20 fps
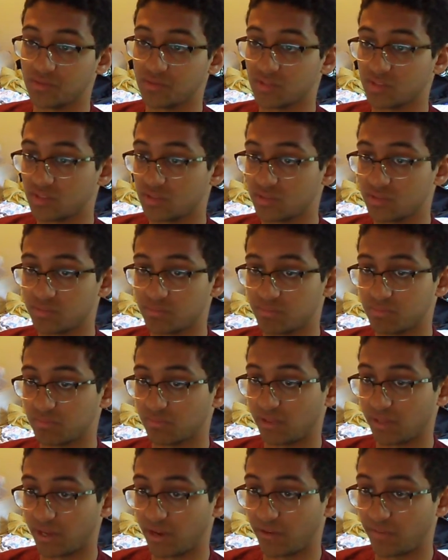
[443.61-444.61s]
It's just
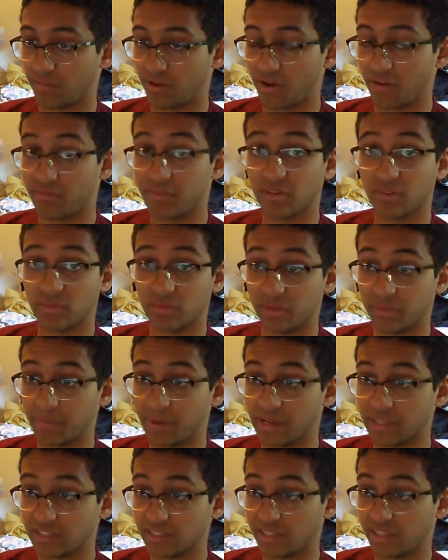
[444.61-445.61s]
like I felt really
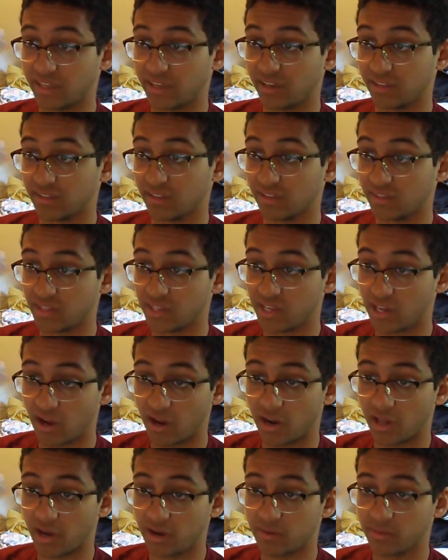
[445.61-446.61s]
bad that they
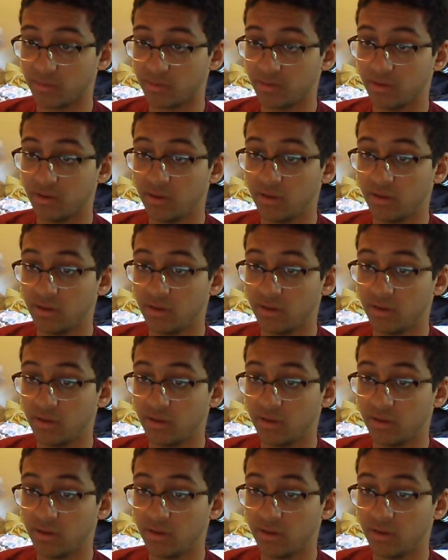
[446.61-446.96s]
got out.